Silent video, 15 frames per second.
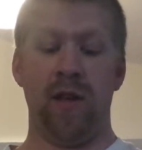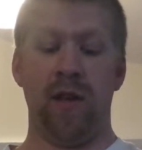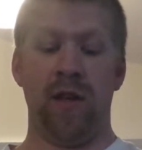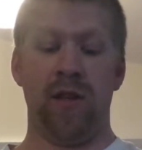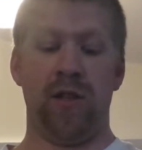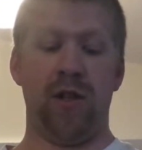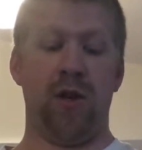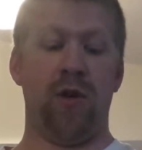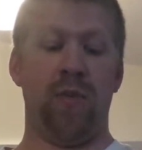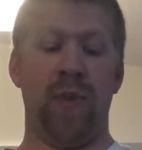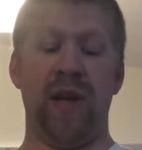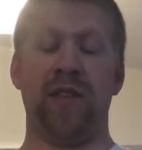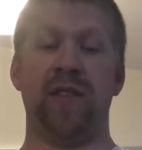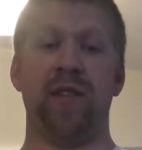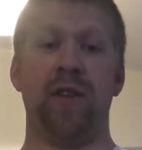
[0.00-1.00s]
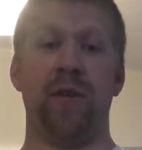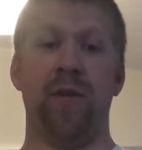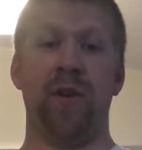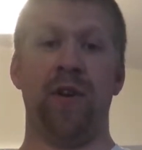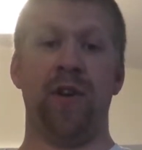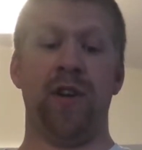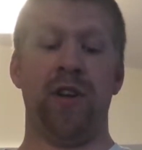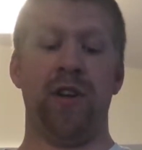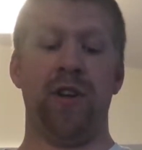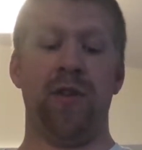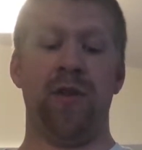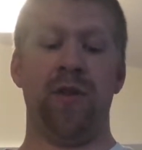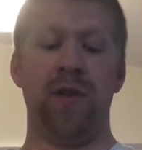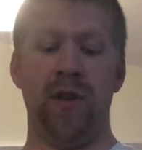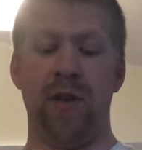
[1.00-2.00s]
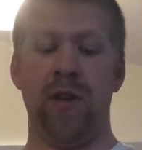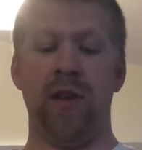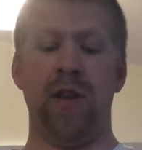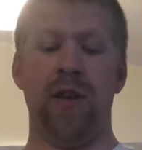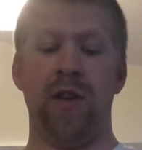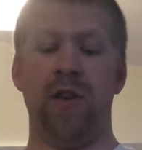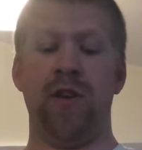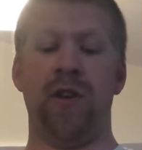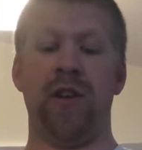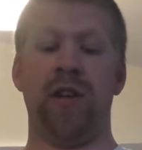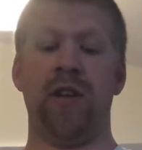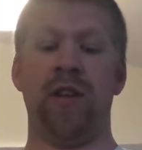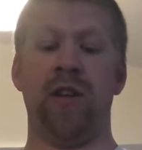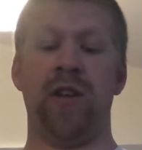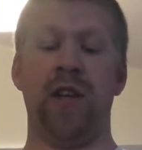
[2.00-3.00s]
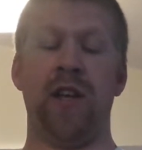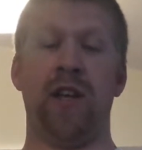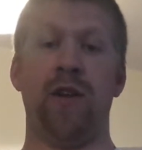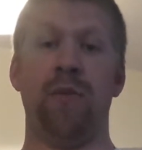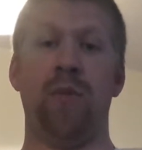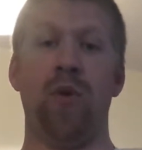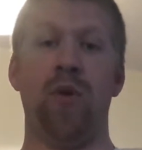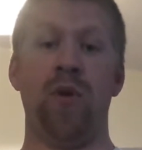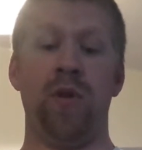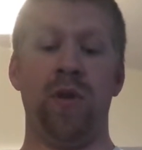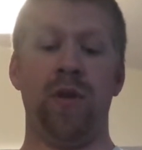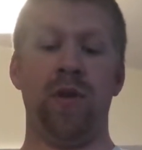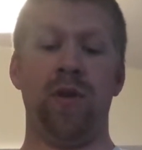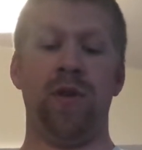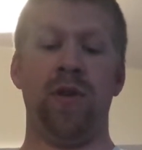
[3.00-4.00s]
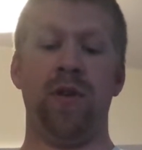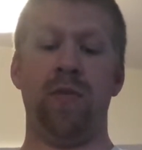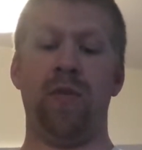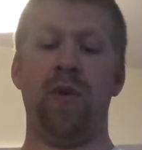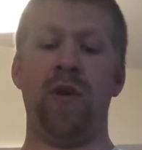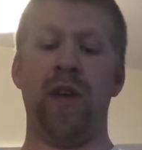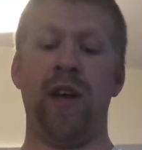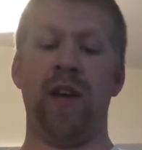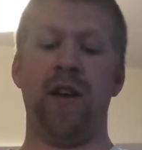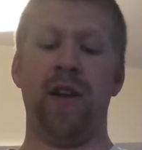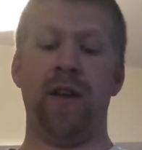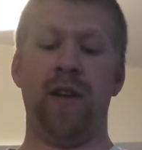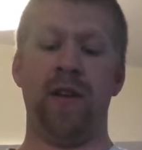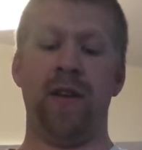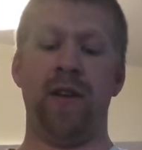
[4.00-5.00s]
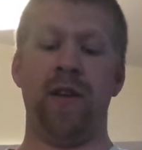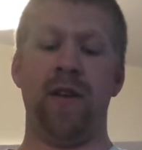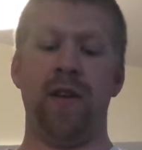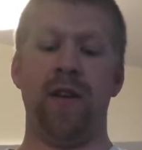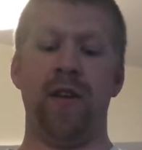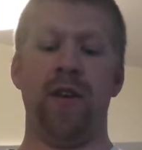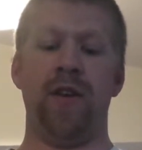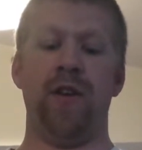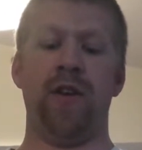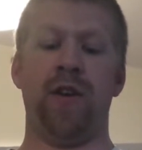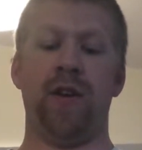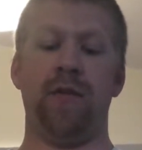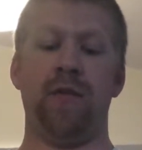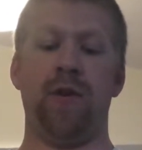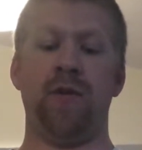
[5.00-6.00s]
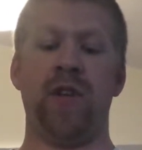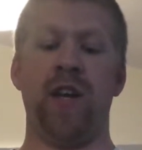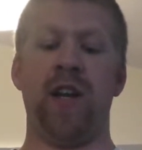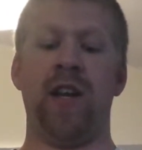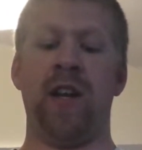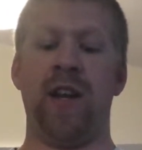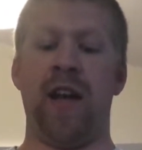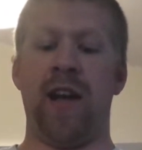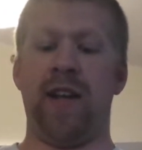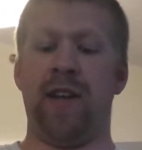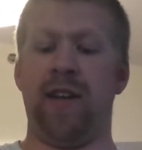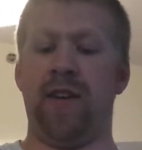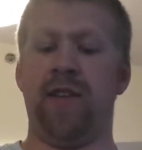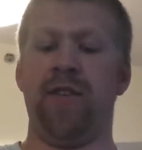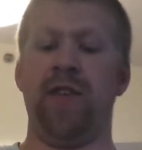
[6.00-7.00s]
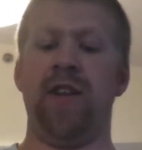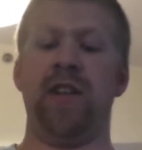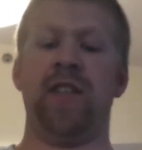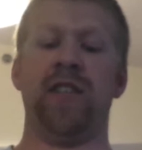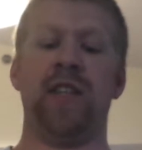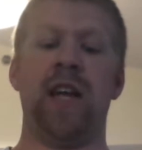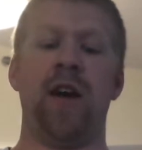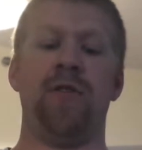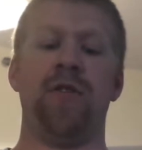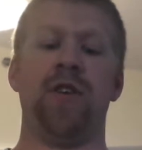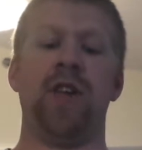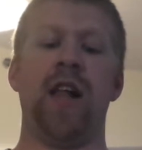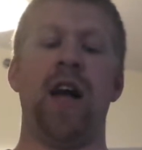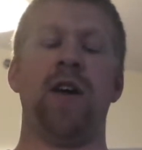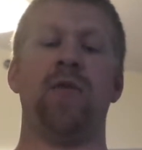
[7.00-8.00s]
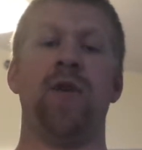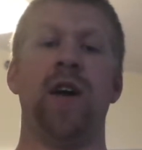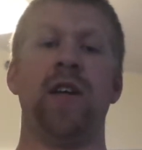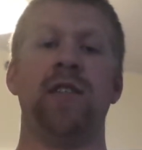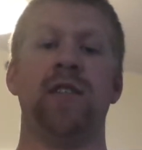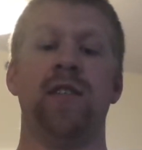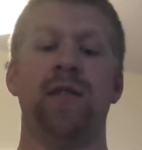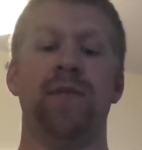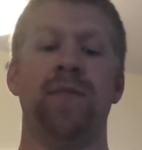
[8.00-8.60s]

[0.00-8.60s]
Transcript: So basically what you're going to do, you're going to take your bolt head here, you're going to rotate it 90 degrees counterclockwise.